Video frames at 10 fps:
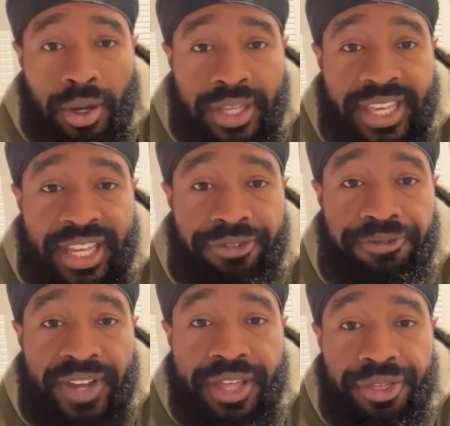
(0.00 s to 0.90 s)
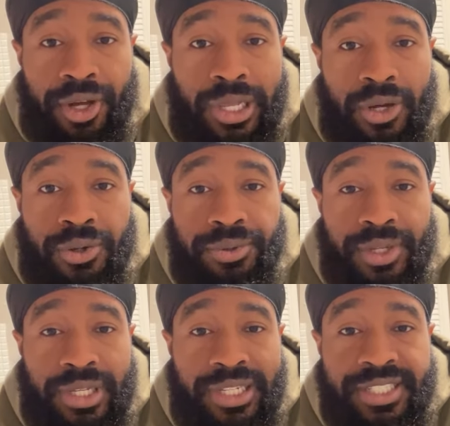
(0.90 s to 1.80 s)
can faith
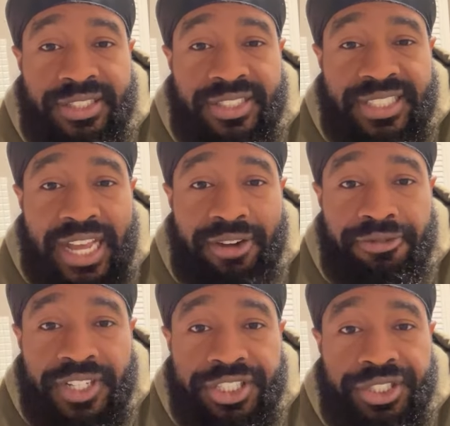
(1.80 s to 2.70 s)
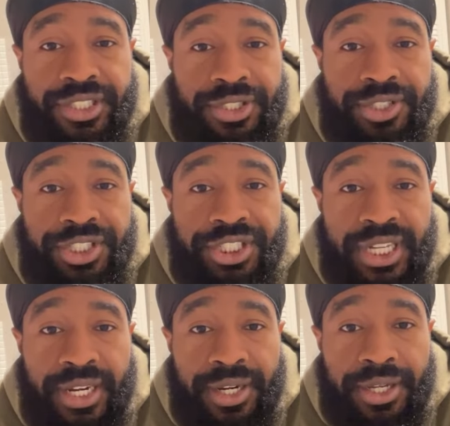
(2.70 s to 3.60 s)
alone lead to salvation in
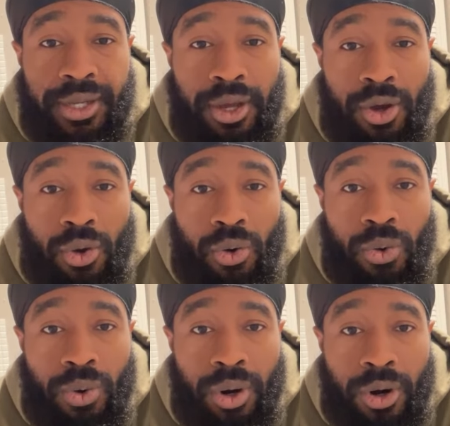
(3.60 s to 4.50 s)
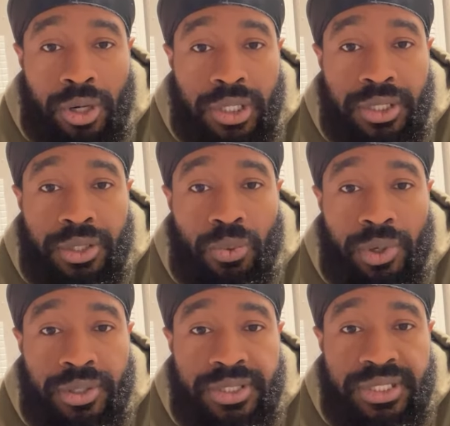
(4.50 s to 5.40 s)
Christianity, or are good
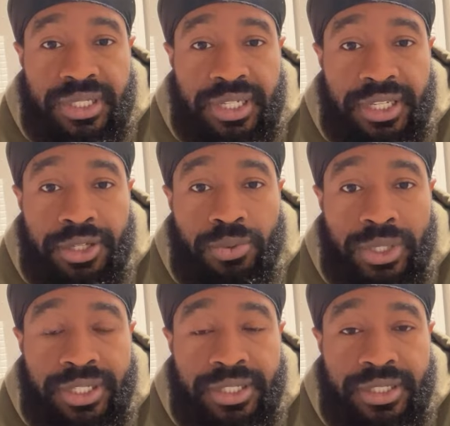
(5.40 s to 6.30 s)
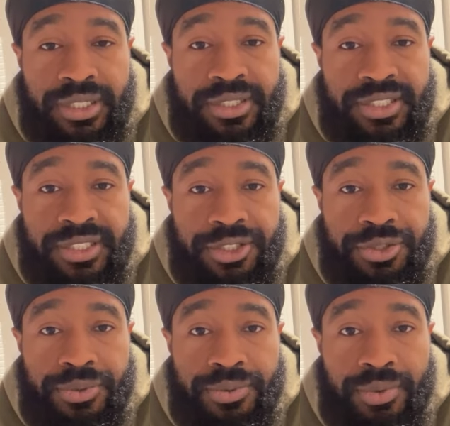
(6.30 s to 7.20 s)
works equally
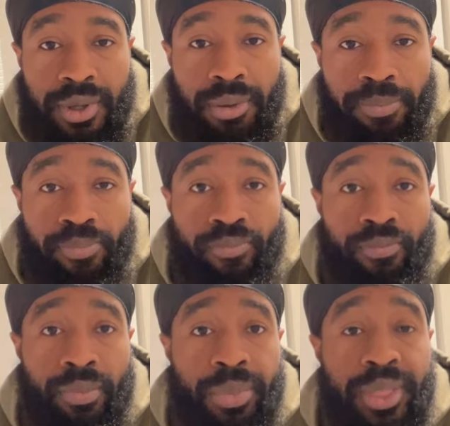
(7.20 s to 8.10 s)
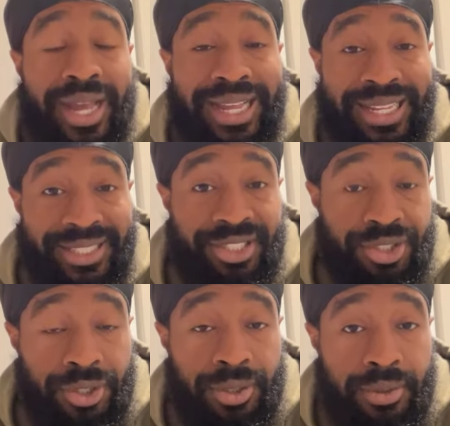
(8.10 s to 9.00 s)
essential? The
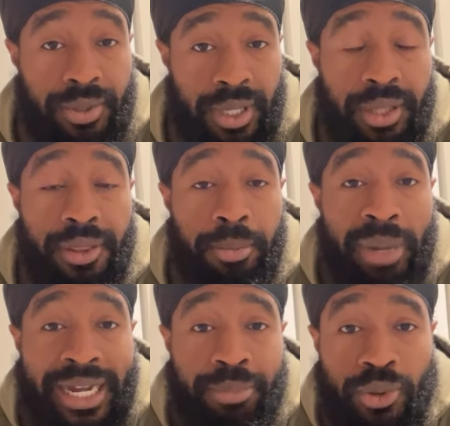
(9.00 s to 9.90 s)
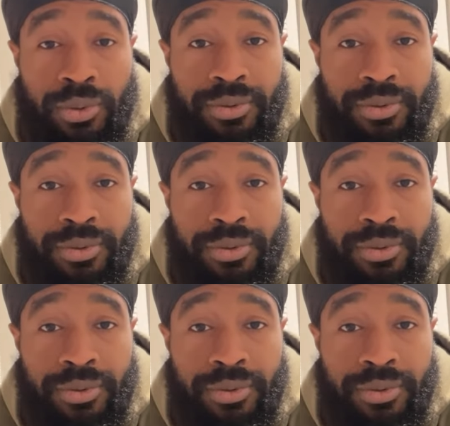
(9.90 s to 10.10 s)
answer in the Bible